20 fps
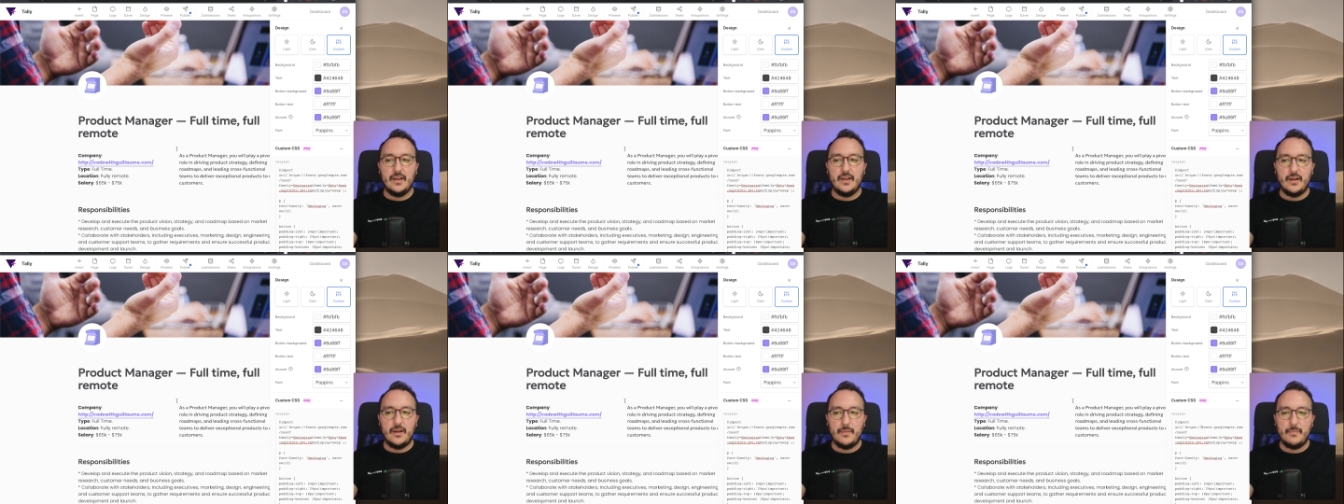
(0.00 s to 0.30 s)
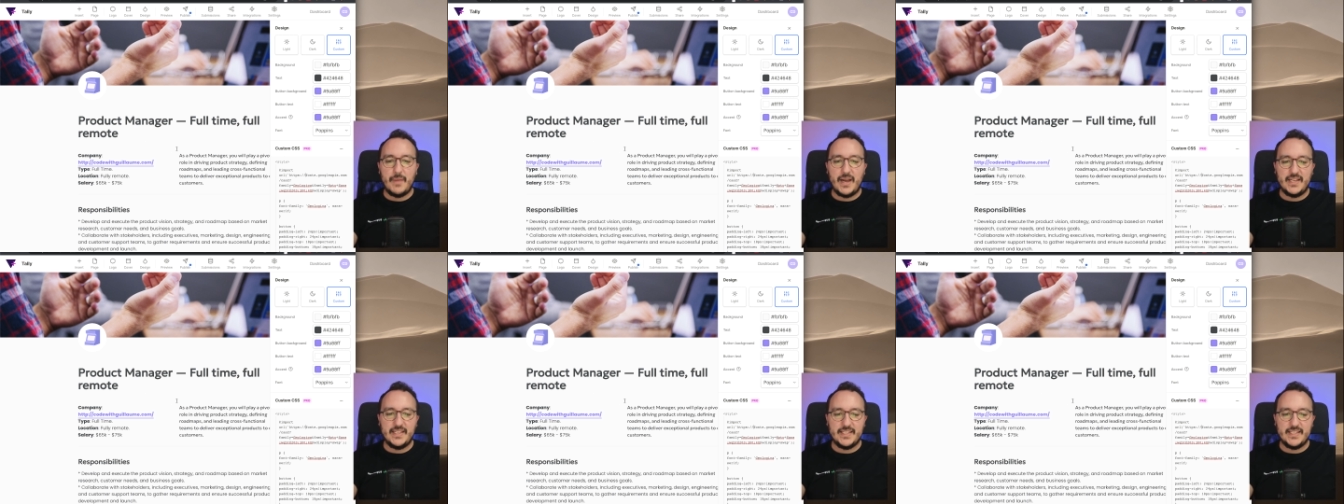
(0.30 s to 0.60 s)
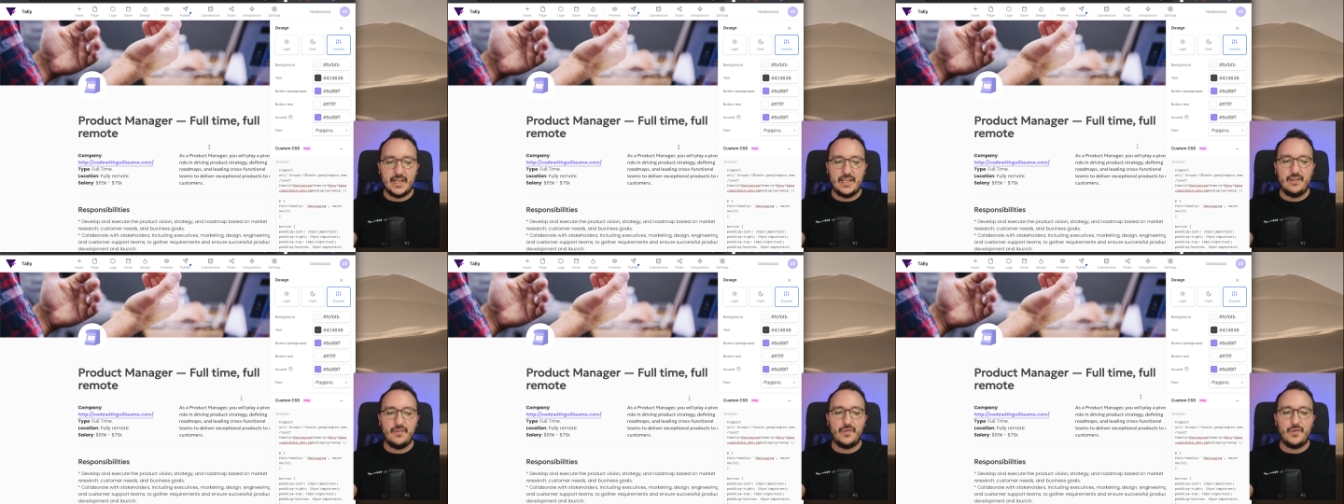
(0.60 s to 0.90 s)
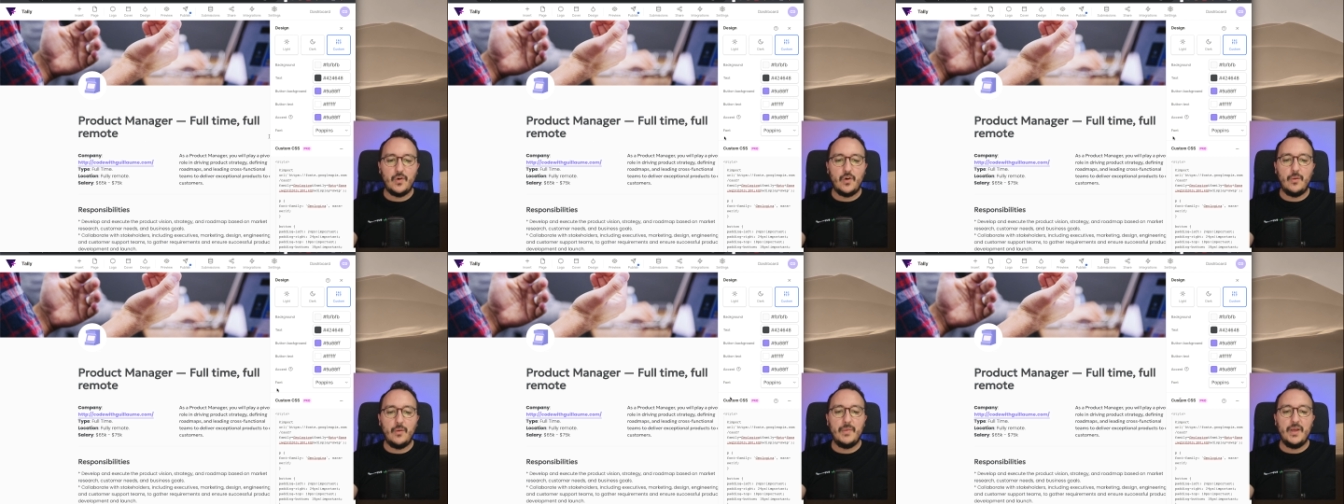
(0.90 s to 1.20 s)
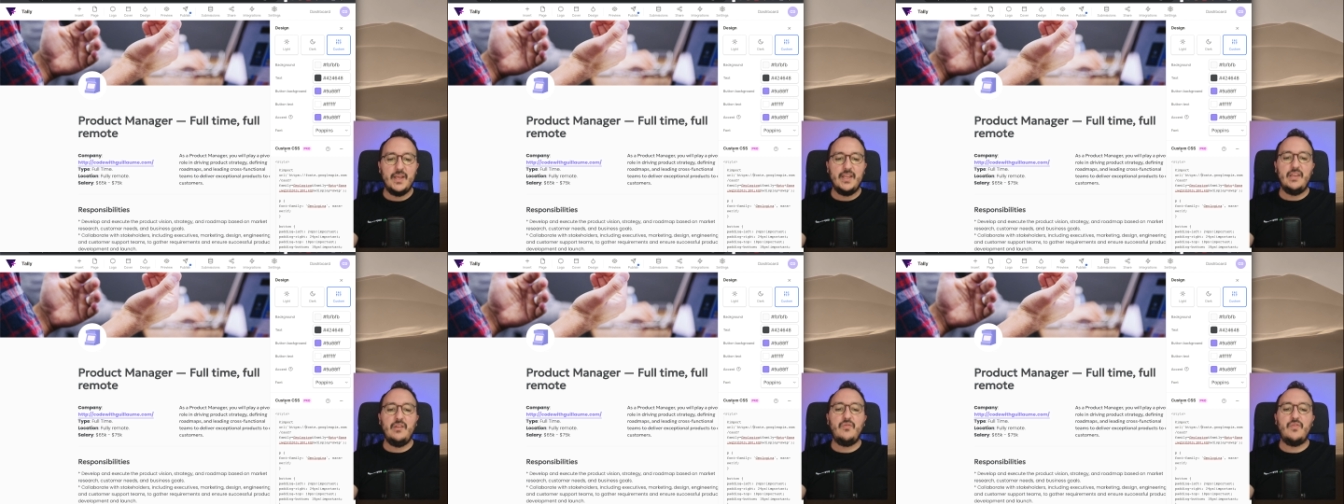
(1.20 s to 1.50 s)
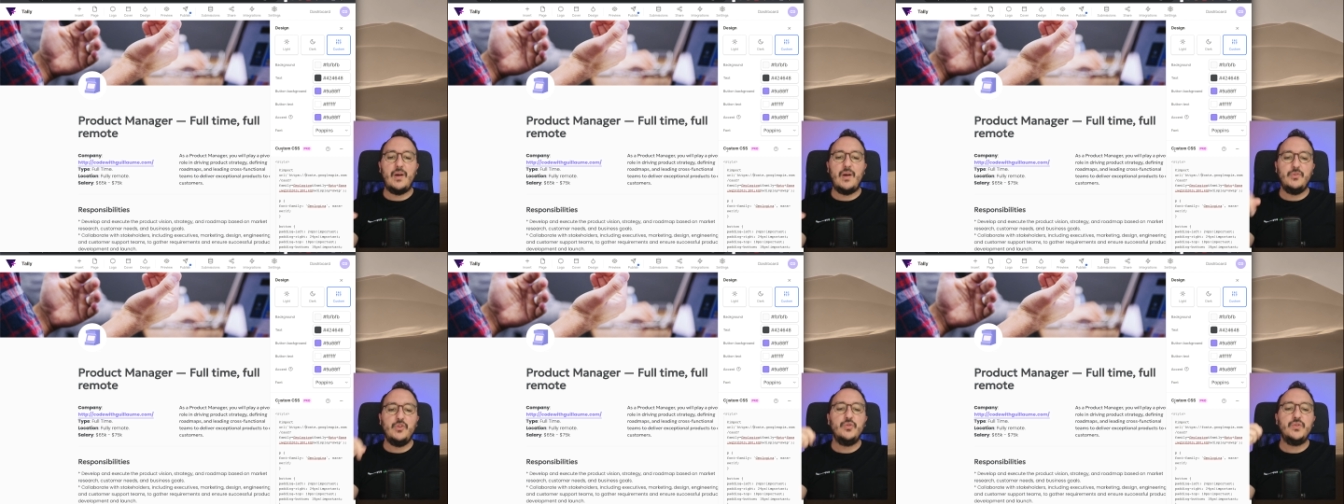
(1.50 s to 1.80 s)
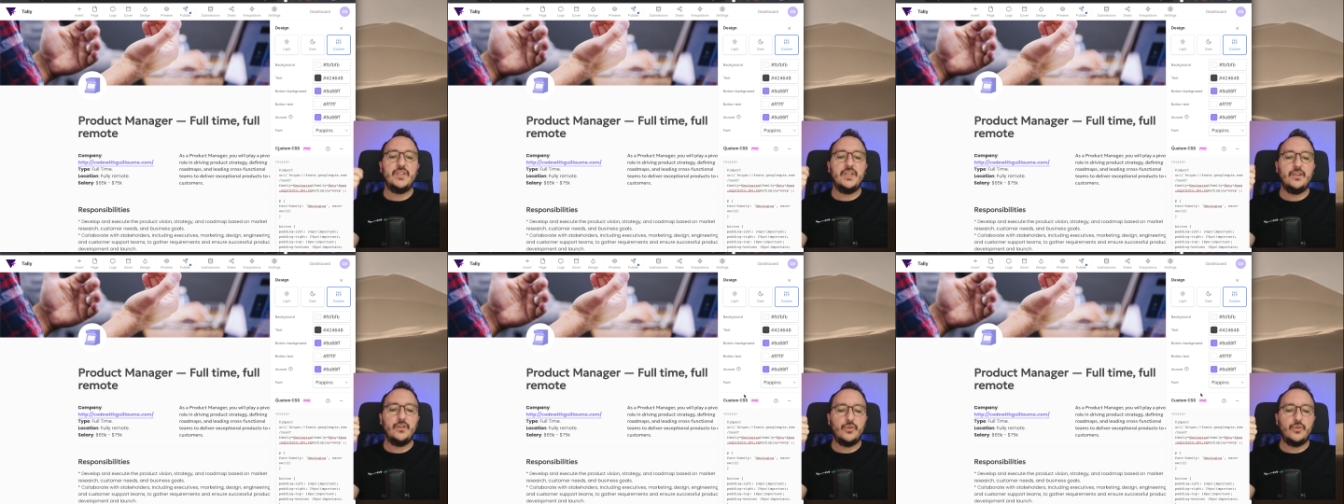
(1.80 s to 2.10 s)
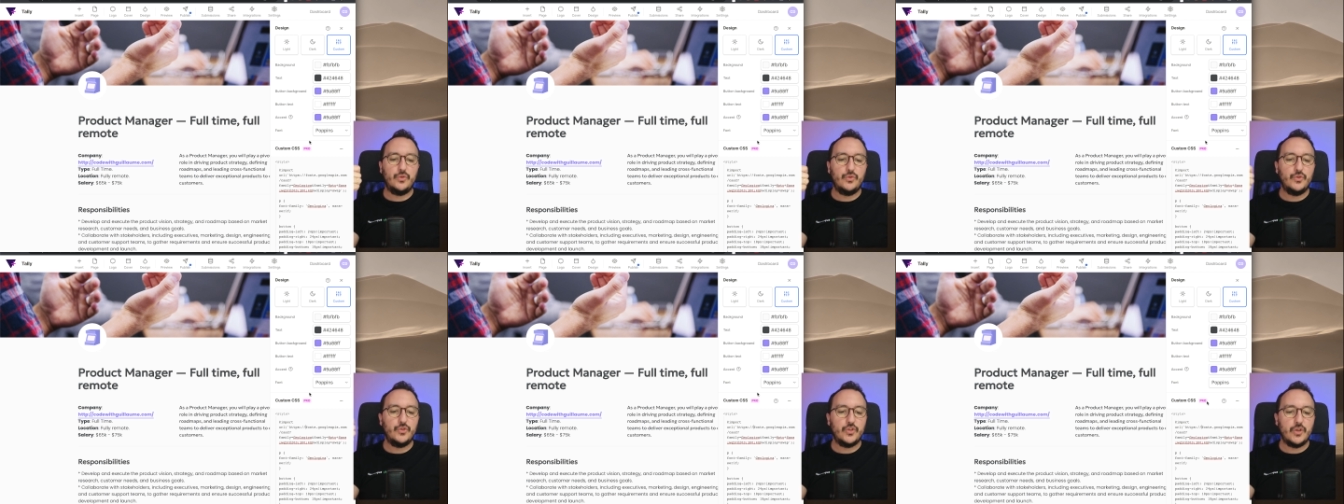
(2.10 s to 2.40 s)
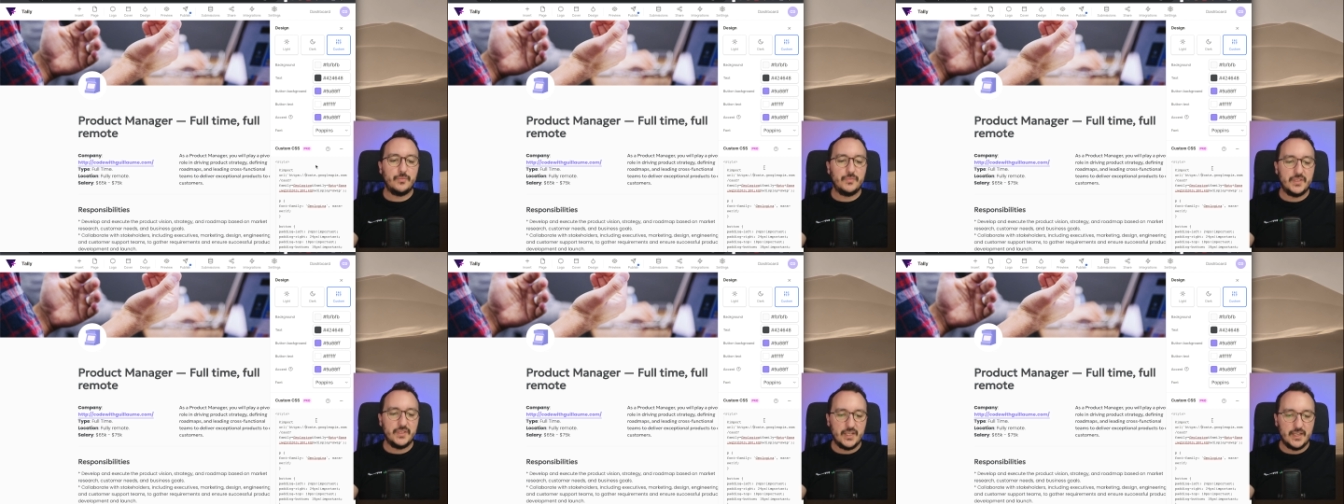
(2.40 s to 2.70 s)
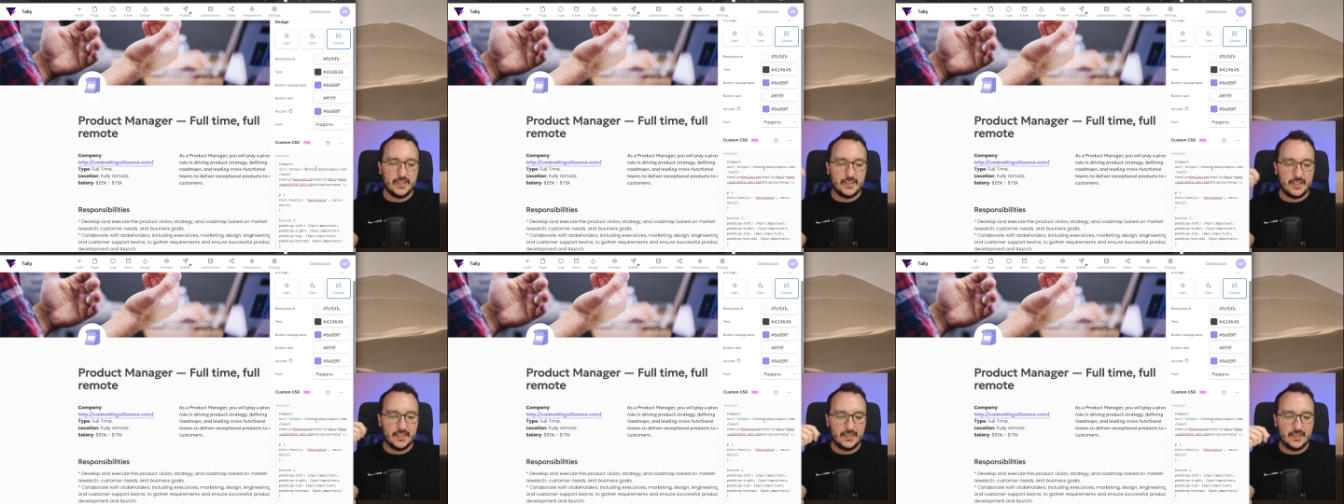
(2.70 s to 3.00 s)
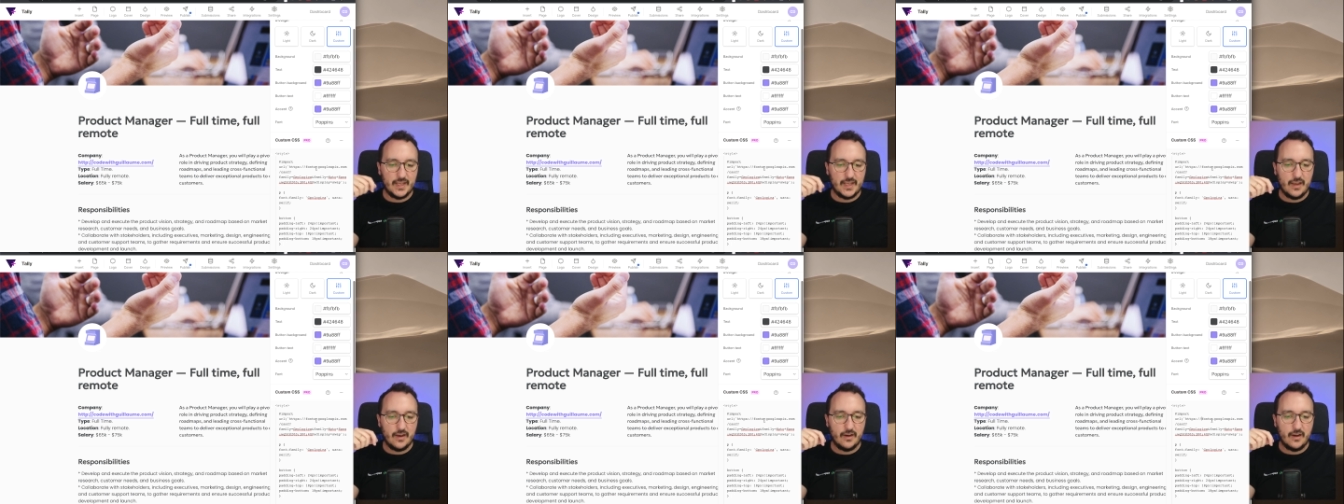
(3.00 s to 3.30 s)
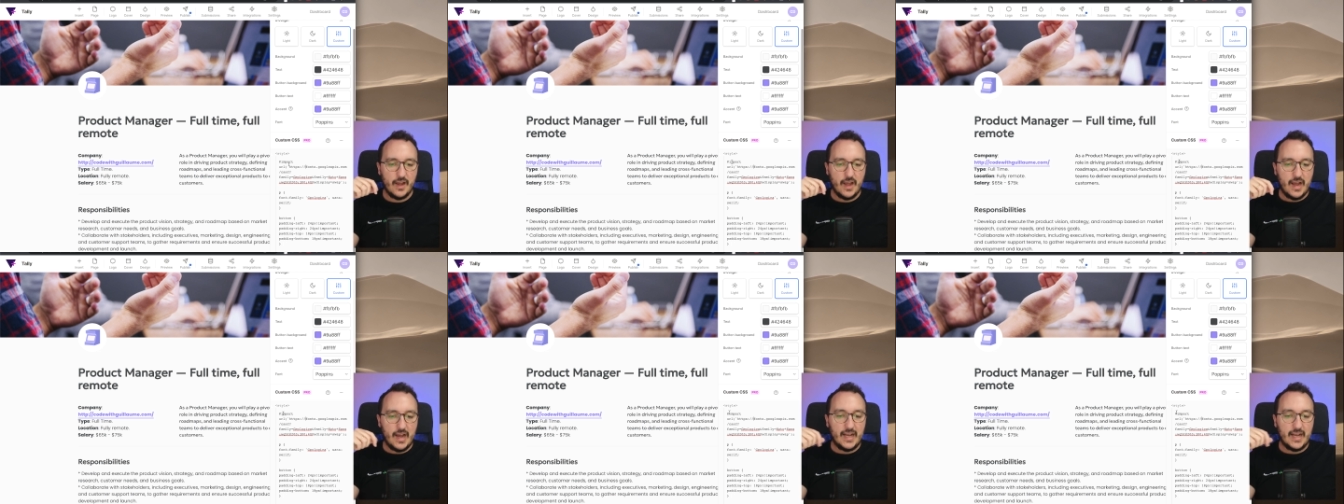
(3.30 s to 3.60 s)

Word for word: uh, my tally form. If I'm using the custom CSS here,